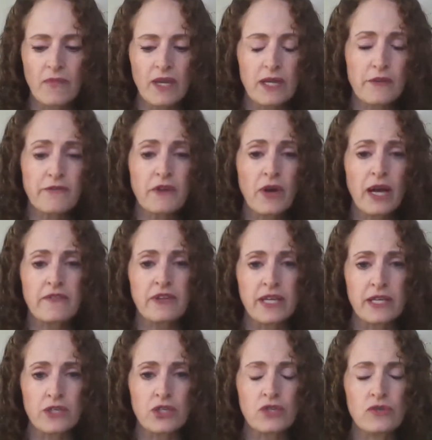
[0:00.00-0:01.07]
If you're
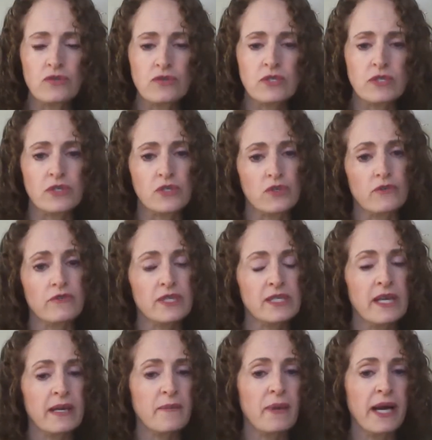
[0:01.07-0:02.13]
having issues, a service
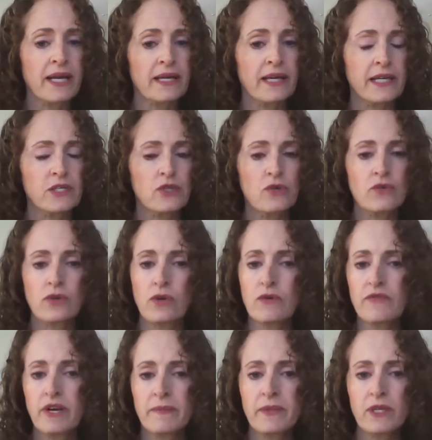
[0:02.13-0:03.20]
like mine, and I don't know
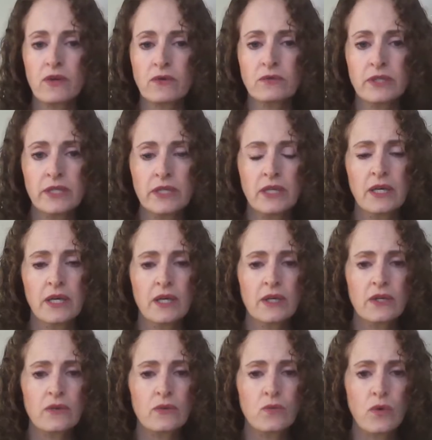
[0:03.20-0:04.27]
if I'm the only
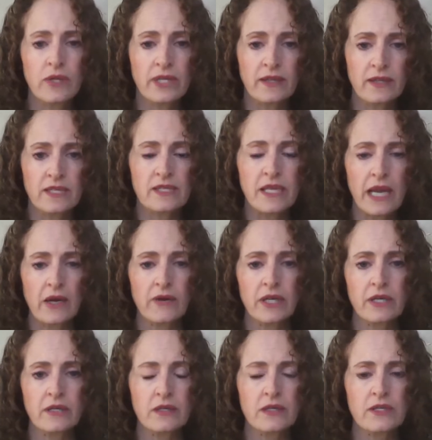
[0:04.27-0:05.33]
one in this
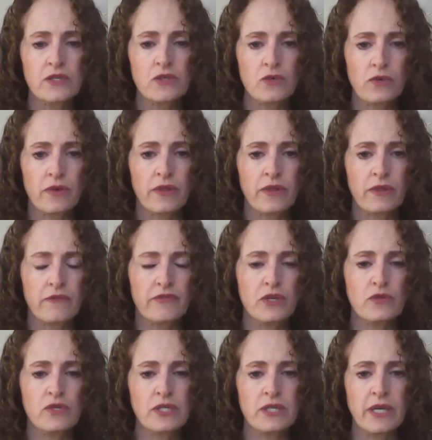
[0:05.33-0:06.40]
area, this north of
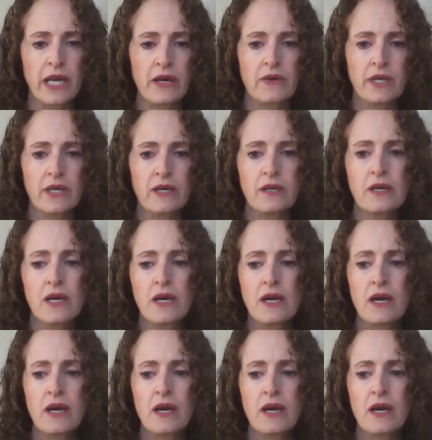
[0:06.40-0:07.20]
Houston area,